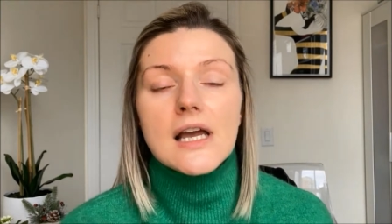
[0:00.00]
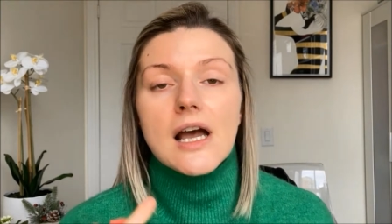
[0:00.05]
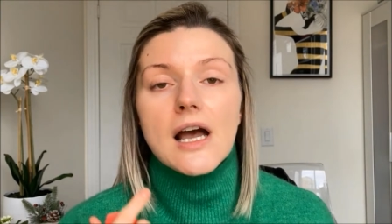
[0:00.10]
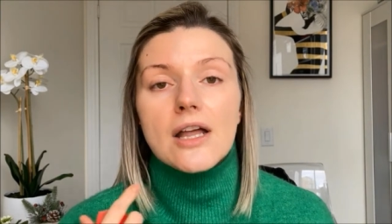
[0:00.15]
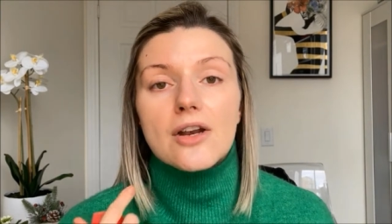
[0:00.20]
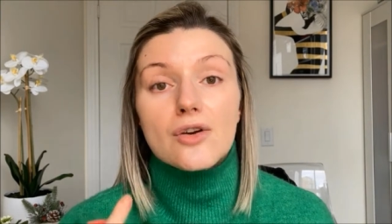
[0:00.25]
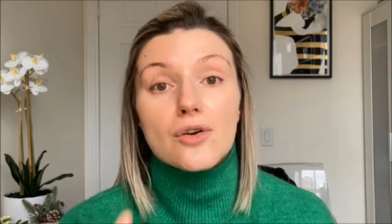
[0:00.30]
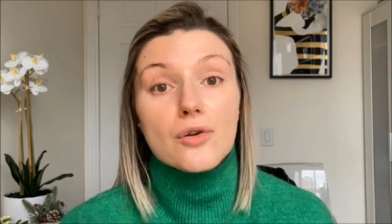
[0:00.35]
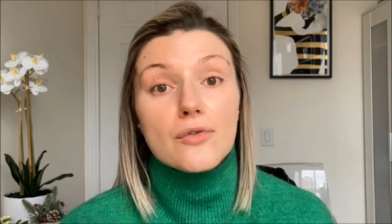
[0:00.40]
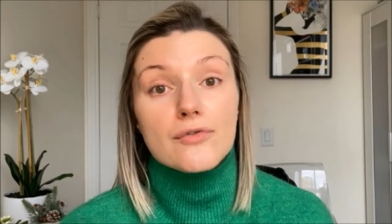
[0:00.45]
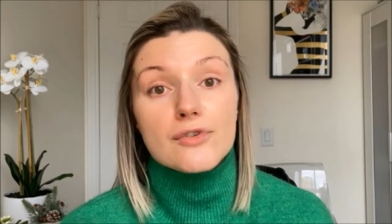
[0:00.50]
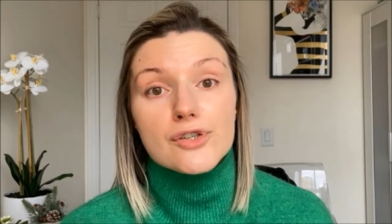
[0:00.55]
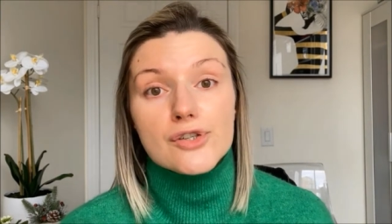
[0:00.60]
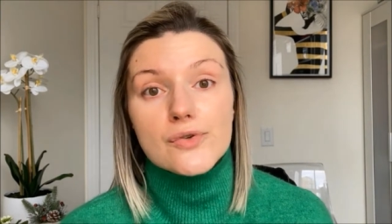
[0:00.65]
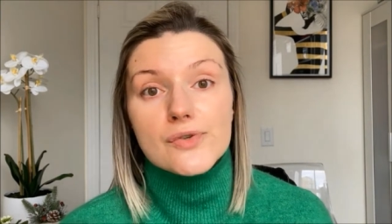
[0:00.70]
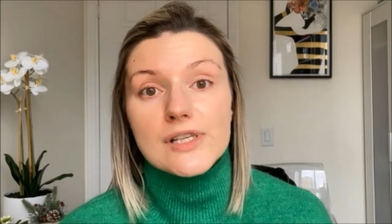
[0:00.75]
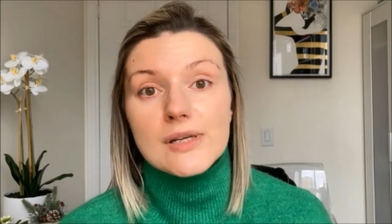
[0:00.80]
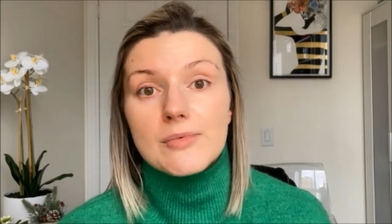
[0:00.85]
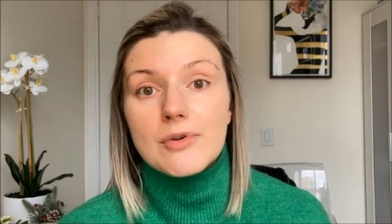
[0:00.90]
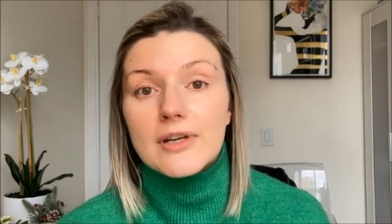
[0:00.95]
I don't know if it
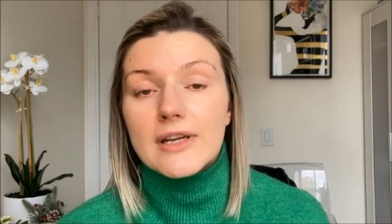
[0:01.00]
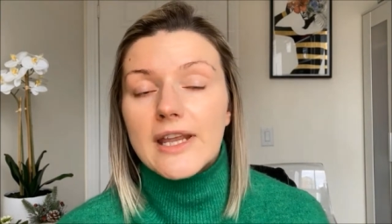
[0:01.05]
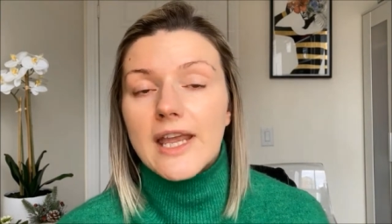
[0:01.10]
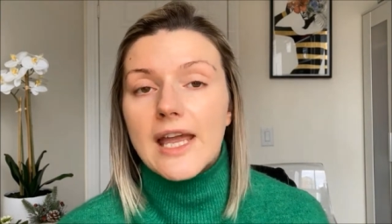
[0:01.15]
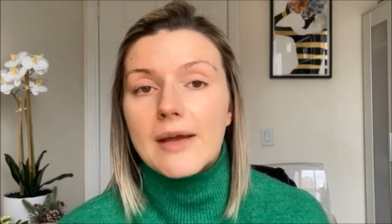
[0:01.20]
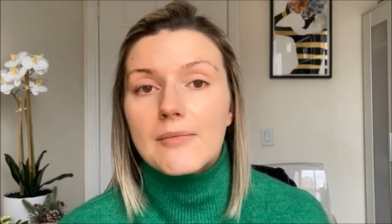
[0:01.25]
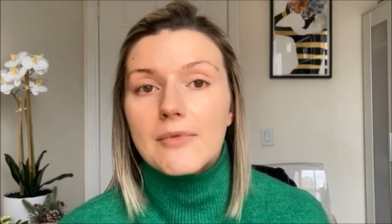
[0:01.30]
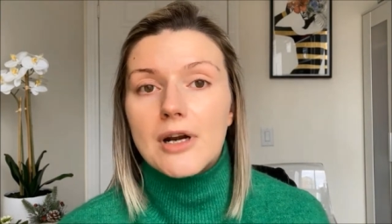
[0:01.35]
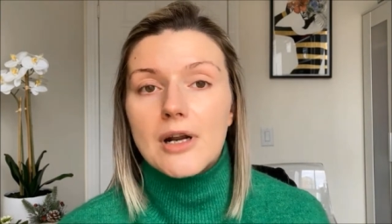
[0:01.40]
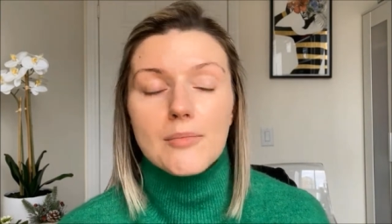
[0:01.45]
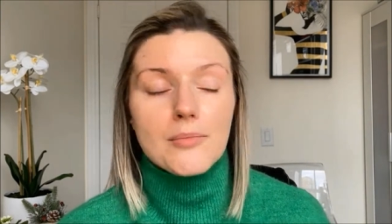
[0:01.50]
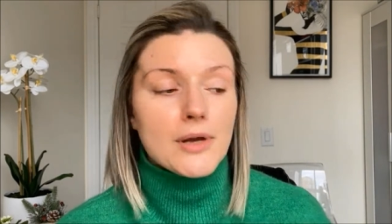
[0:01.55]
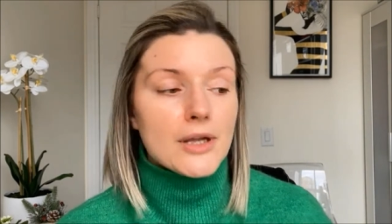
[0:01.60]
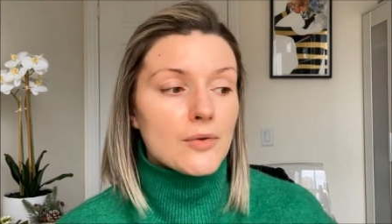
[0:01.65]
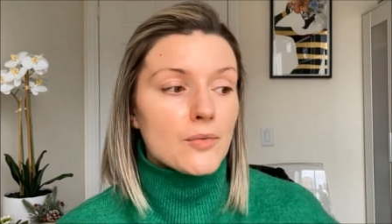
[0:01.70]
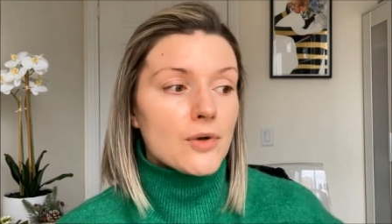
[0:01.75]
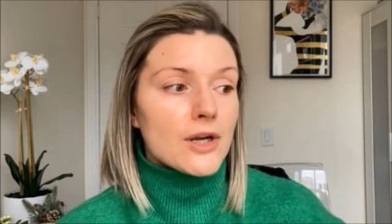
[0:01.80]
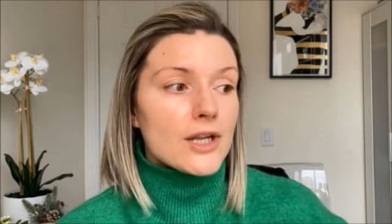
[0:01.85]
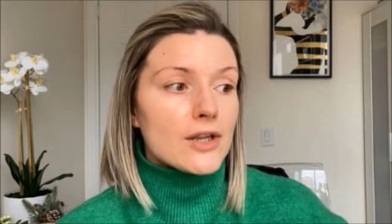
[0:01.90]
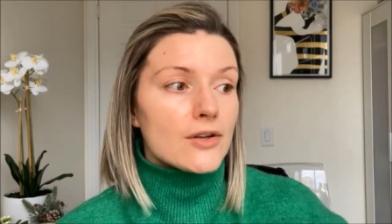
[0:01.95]
shows up on camera, but
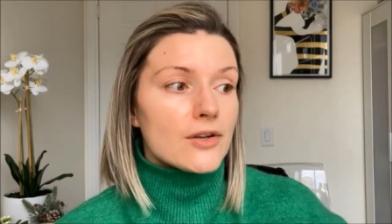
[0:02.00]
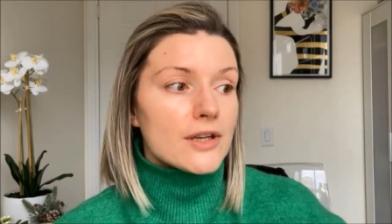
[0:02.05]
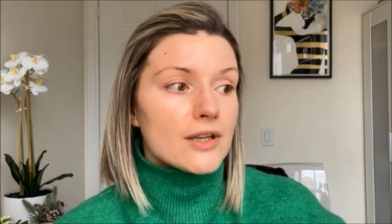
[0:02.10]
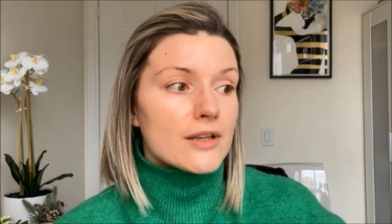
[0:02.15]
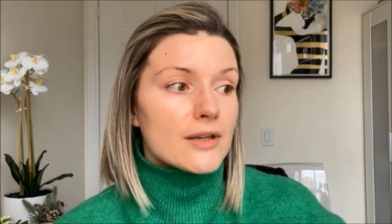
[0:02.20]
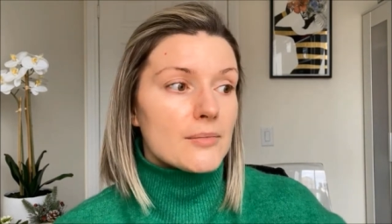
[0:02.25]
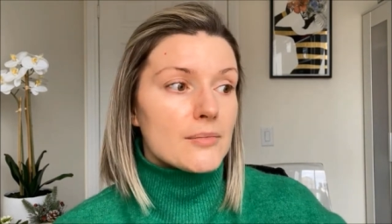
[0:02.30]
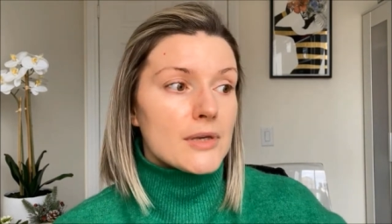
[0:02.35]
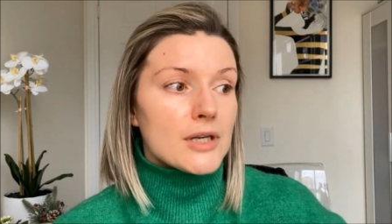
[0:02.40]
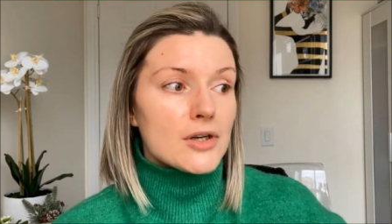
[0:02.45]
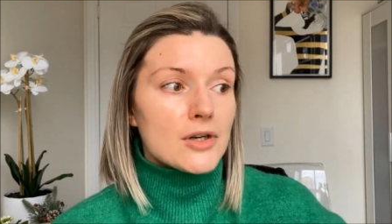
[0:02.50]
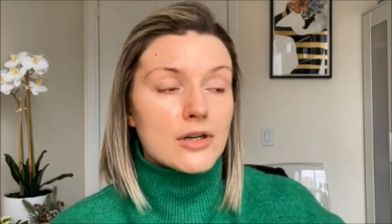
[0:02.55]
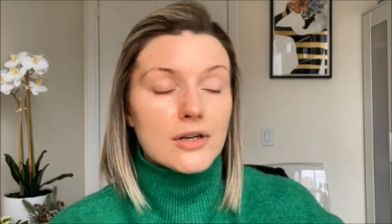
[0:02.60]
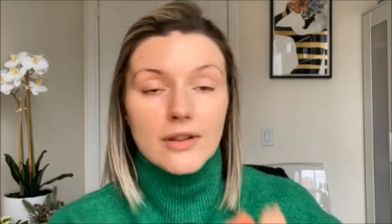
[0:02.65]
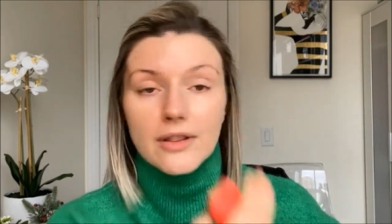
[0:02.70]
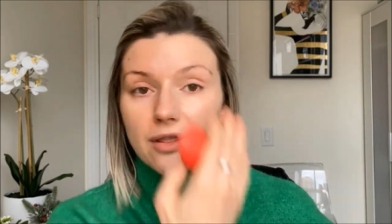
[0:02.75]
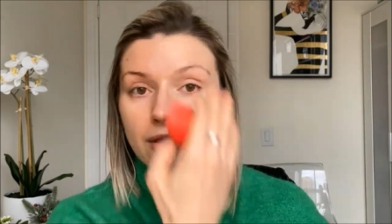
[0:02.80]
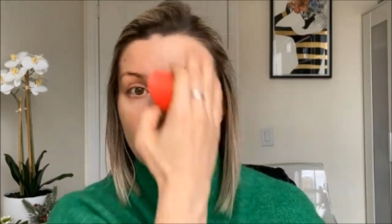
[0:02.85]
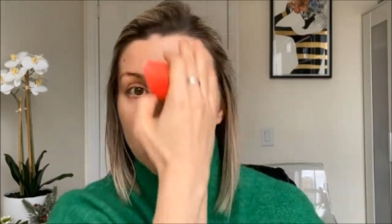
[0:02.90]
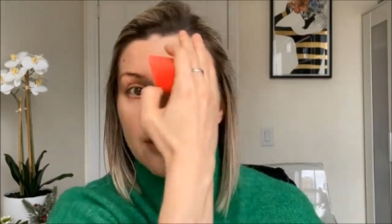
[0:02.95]
when I look in the mirror,
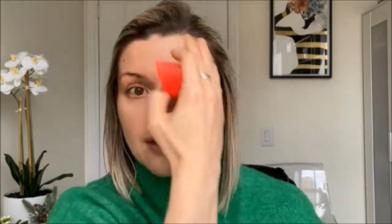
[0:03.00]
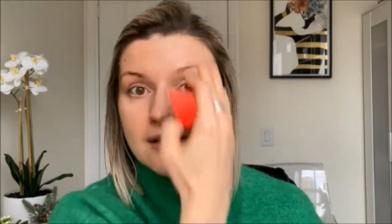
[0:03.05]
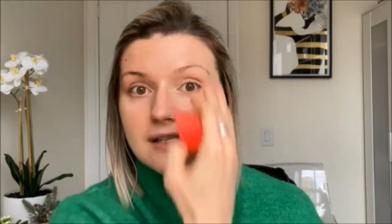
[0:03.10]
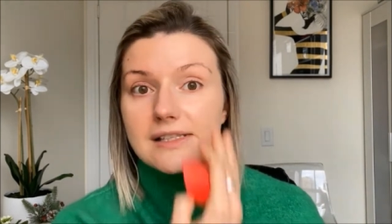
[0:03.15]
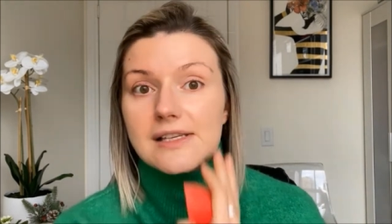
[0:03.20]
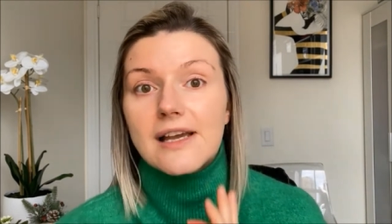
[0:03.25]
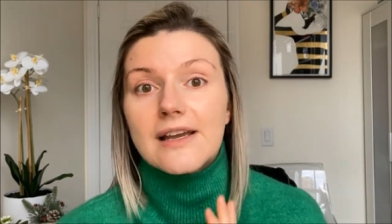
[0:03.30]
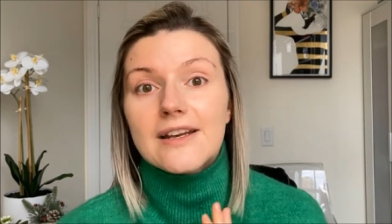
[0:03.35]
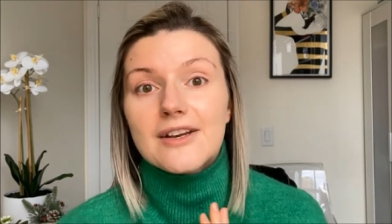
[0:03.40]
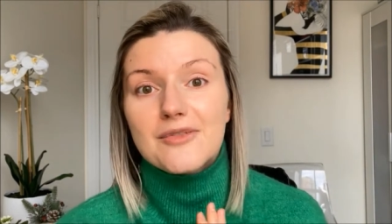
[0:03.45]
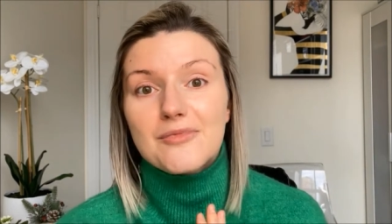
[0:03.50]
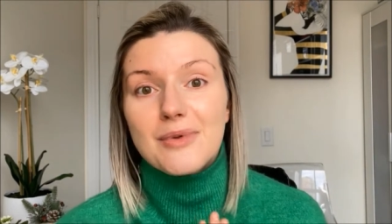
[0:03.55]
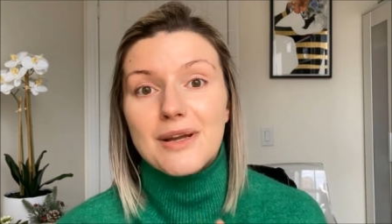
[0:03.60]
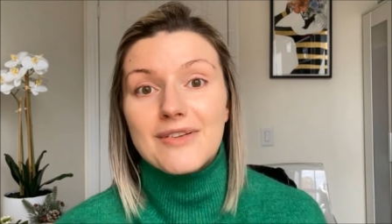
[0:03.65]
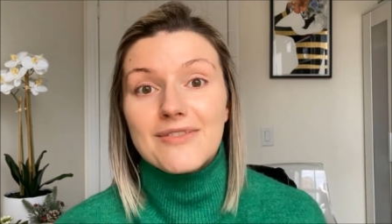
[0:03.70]
this side of my